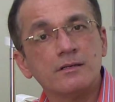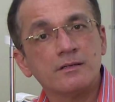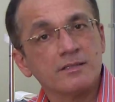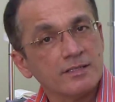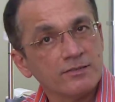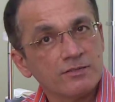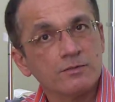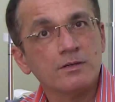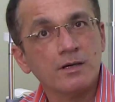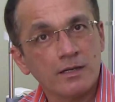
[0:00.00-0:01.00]
receives
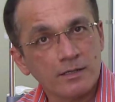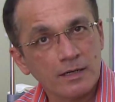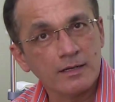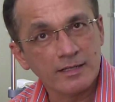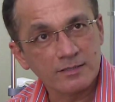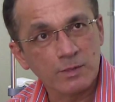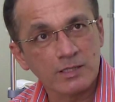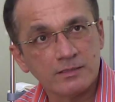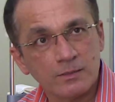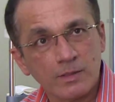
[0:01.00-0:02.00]
a little less
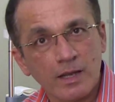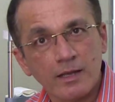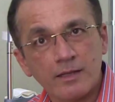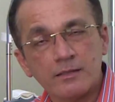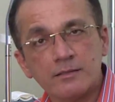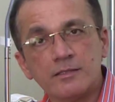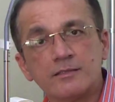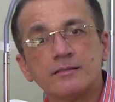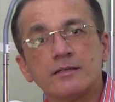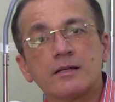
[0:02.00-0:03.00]
blood supply.
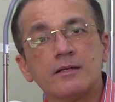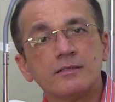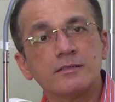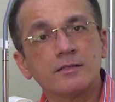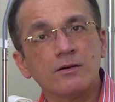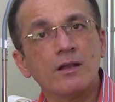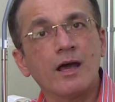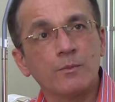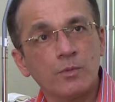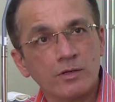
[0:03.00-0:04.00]
This is a condition called
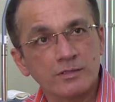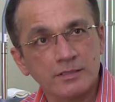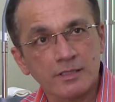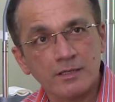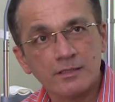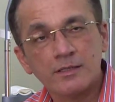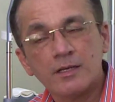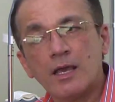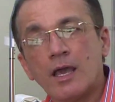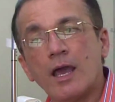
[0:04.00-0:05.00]
hypoxia.
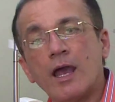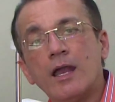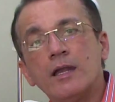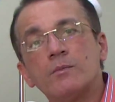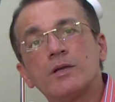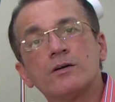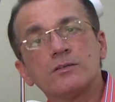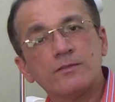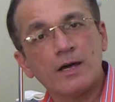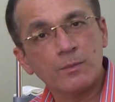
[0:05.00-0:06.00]
And
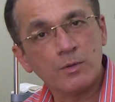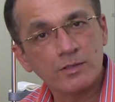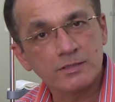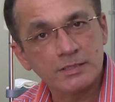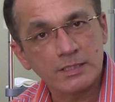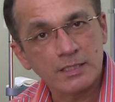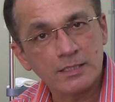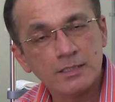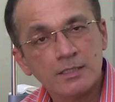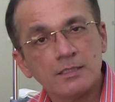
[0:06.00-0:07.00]
because of hypoxia,
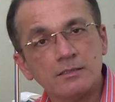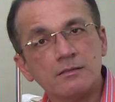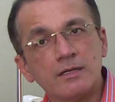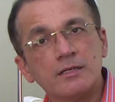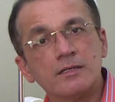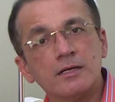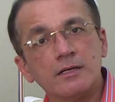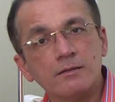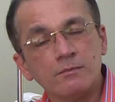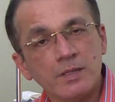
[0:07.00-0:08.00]
the
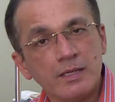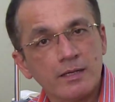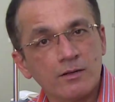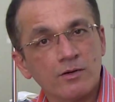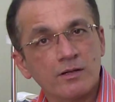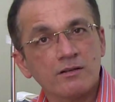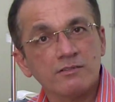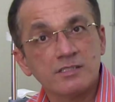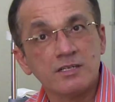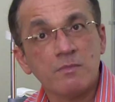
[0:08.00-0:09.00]
retina, being an organ
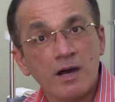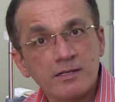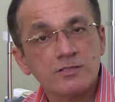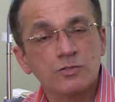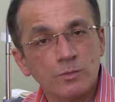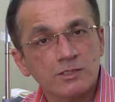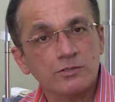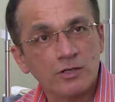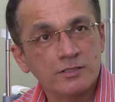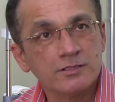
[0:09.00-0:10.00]
which demands so much
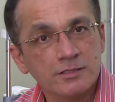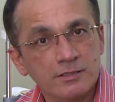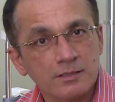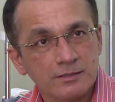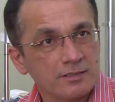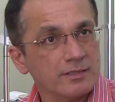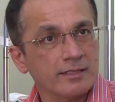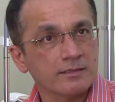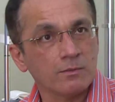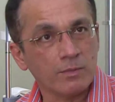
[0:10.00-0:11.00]
oxygen, just
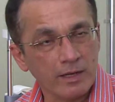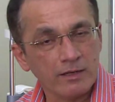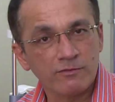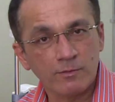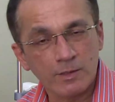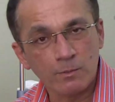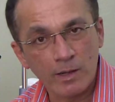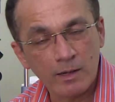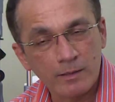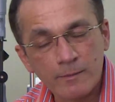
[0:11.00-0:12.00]
like the brain from the
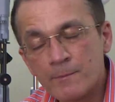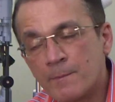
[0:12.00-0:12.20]
blood,